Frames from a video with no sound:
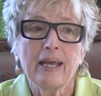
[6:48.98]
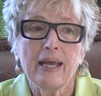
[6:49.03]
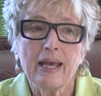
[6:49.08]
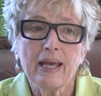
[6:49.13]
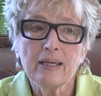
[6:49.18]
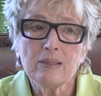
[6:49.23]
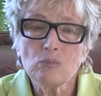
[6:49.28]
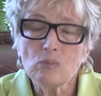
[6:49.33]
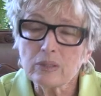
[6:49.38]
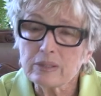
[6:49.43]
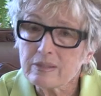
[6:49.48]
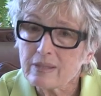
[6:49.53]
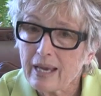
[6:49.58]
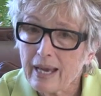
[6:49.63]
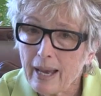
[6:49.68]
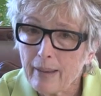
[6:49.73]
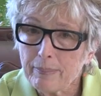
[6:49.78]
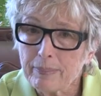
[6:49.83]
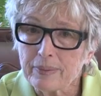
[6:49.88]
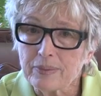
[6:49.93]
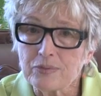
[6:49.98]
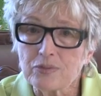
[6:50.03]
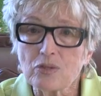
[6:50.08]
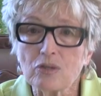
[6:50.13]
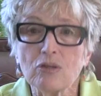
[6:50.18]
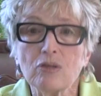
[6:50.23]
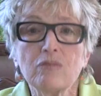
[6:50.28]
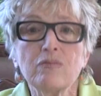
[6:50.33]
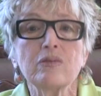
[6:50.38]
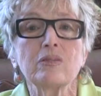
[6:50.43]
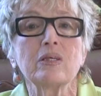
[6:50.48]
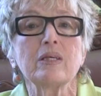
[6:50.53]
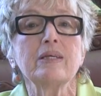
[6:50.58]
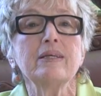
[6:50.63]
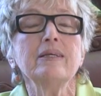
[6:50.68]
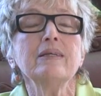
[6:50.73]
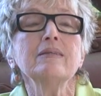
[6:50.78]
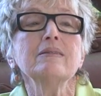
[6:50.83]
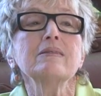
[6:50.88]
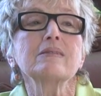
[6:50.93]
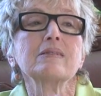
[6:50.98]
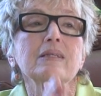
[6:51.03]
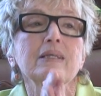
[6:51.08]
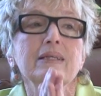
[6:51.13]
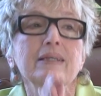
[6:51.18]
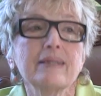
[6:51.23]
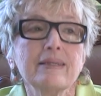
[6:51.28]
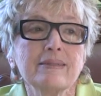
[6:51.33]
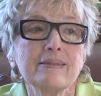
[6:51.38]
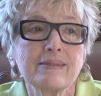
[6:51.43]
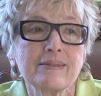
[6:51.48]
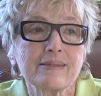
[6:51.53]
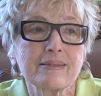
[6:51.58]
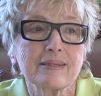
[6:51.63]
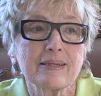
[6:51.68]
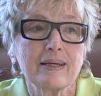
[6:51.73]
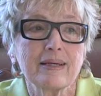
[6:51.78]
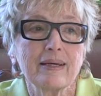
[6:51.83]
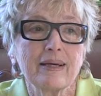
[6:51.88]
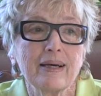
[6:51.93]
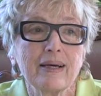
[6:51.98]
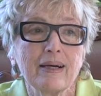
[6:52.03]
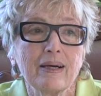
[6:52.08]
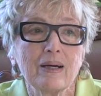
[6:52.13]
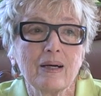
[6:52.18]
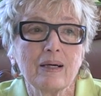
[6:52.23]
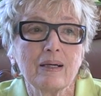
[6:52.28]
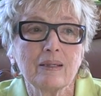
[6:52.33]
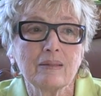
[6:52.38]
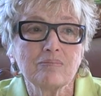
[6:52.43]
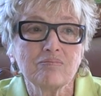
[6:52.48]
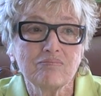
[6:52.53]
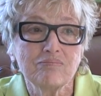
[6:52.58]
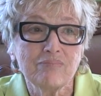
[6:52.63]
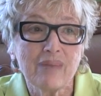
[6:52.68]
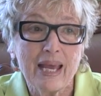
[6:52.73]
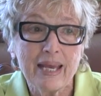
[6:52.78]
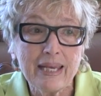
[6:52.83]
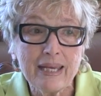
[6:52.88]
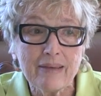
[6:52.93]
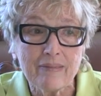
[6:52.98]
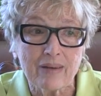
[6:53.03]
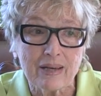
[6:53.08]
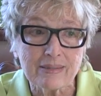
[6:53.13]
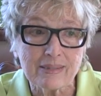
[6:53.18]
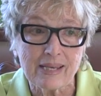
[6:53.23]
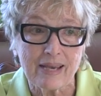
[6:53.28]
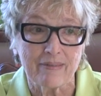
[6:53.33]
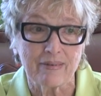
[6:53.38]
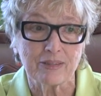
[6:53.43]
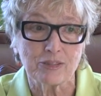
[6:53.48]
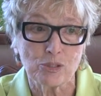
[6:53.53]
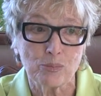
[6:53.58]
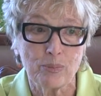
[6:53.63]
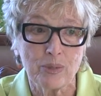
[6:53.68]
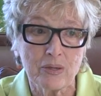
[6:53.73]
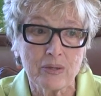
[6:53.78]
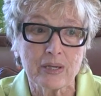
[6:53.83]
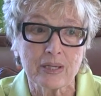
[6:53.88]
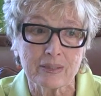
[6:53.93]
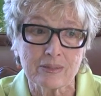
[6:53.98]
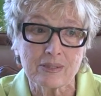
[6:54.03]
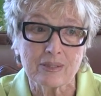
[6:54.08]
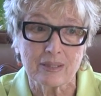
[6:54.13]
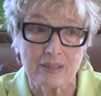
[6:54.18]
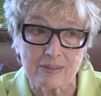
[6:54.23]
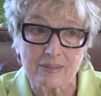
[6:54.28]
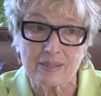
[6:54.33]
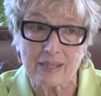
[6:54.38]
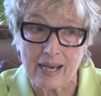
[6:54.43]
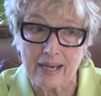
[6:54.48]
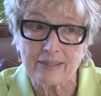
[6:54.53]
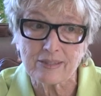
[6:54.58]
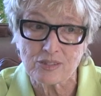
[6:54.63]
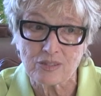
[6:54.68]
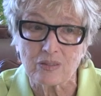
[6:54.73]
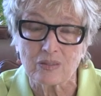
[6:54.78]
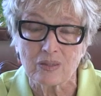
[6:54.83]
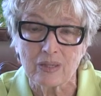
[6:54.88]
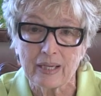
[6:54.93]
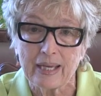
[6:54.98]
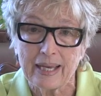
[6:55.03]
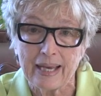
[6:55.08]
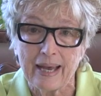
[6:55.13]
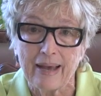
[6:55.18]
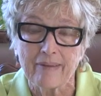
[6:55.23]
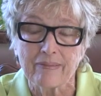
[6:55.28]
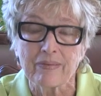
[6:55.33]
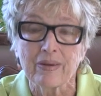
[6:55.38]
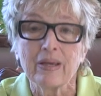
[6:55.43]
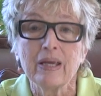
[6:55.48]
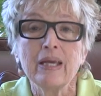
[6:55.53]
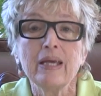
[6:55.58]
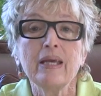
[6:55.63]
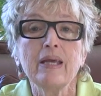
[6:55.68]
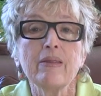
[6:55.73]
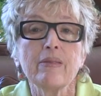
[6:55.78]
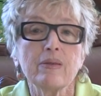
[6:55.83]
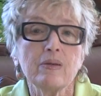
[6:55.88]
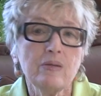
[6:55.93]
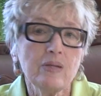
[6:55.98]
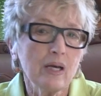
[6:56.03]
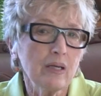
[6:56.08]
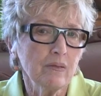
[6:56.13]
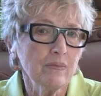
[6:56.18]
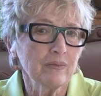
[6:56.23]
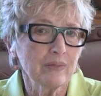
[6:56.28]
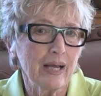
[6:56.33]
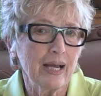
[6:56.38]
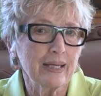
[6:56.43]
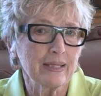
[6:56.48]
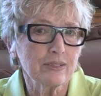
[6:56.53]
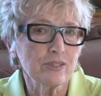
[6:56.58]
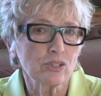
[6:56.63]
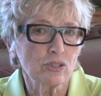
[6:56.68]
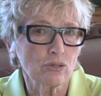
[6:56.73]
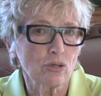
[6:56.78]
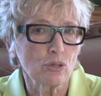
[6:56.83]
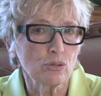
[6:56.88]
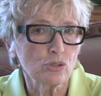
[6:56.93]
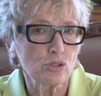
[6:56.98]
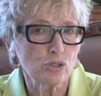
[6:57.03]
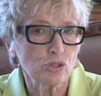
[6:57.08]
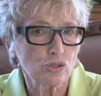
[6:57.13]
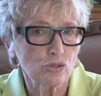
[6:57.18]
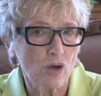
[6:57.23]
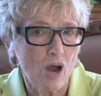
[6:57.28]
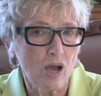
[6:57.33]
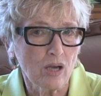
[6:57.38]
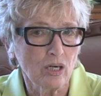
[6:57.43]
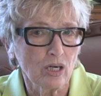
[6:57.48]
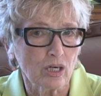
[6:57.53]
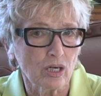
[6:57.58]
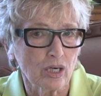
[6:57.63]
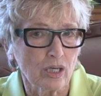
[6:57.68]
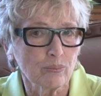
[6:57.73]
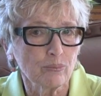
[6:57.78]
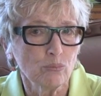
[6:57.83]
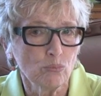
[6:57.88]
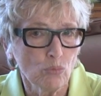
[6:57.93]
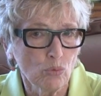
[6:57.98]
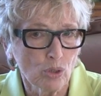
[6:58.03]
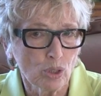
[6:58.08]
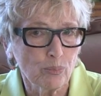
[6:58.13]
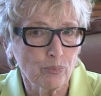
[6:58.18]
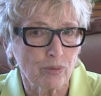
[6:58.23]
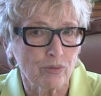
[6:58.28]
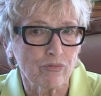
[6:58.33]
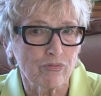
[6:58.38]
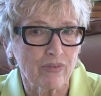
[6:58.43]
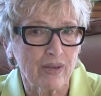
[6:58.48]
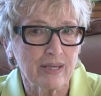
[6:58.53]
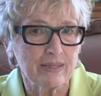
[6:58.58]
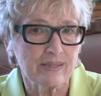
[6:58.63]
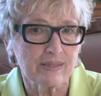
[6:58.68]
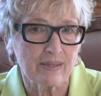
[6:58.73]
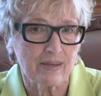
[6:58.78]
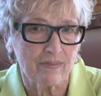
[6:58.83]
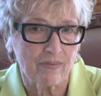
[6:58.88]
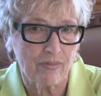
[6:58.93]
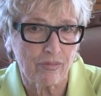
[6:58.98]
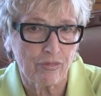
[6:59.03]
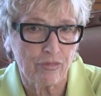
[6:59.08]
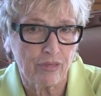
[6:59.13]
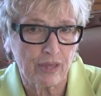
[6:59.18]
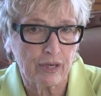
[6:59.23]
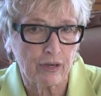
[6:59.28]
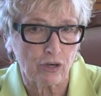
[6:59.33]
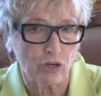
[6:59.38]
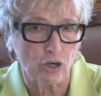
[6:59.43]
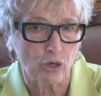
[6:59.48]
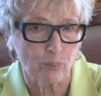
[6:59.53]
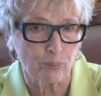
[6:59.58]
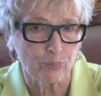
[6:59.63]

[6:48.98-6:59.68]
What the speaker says: And what's happened over the years is many of us have experienced this. I certainly have. The net of light has grown stronger, more pervasive, thicker,